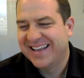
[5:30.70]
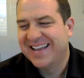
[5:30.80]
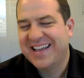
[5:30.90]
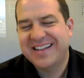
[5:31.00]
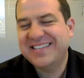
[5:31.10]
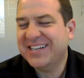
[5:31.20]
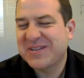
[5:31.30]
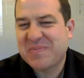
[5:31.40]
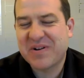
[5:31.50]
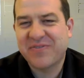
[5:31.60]
it's
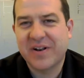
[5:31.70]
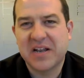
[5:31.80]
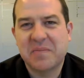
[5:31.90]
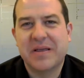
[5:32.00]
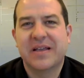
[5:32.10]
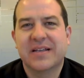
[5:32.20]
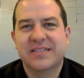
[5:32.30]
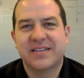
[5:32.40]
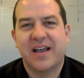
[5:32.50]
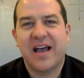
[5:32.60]
actually pretty funny to me,
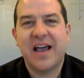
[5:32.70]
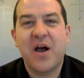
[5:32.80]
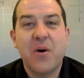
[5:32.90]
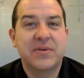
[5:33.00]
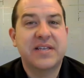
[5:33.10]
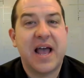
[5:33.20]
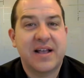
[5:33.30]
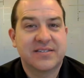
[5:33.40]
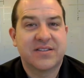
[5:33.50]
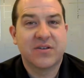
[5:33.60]
because I always
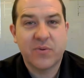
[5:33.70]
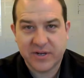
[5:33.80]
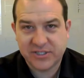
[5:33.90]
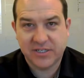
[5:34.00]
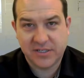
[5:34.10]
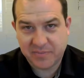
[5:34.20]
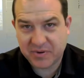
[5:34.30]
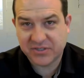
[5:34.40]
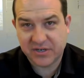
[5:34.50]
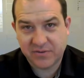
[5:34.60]
ask the question to the
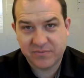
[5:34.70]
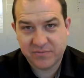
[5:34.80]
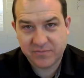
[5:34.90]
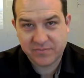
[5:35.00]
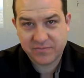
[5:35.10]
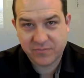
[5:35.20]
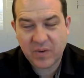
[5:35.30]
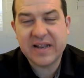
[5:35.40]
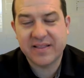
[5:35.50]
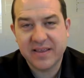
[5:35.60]
person
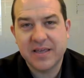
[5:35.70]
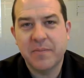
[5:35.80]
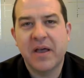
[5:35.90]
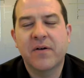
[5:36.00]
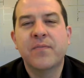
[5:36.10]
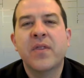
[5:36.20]
wanting the email,